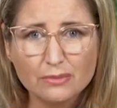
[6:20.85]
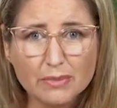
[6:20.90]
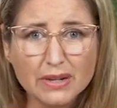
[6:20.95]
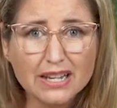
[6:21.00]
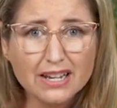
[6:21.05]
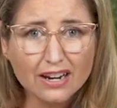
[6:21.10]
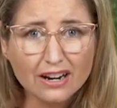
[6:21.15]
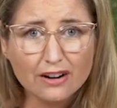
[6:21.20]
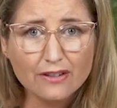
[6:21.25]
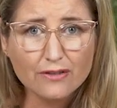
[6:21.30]
Be
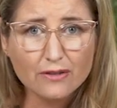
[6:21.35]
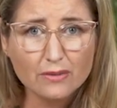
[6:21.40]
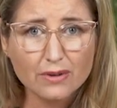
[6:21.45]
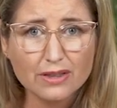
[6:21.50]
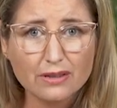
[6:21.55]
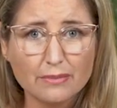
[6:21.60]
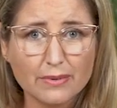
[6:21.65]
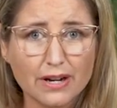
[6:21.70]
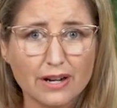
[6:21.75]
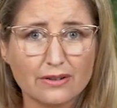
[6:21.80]
careful
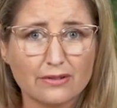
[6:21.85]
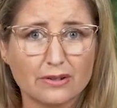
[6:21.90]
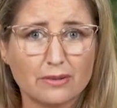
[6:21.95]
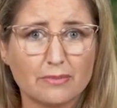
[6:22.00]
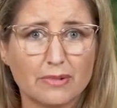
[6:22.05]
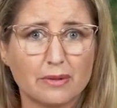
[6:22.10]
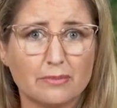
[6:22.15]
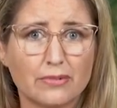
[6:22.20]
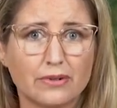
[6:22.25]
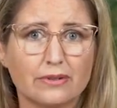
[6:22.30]
with the bottles,
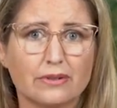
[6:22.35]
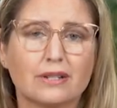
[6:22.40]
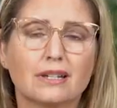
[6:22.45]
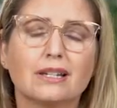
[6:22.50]
people.